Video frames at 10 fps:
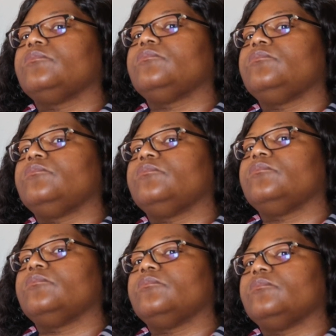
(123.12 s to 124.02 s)

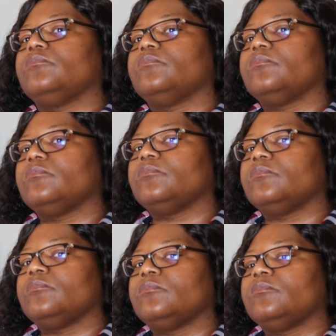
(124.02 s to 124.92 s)

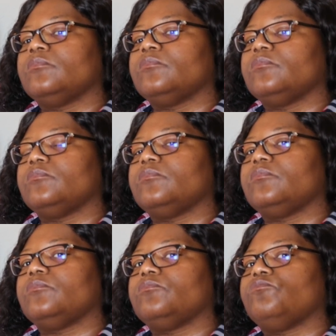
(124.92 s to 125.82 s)

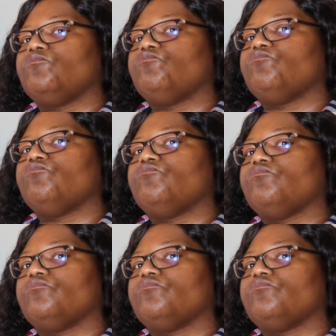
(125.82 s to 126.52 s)
No words are spoken by the person on screen.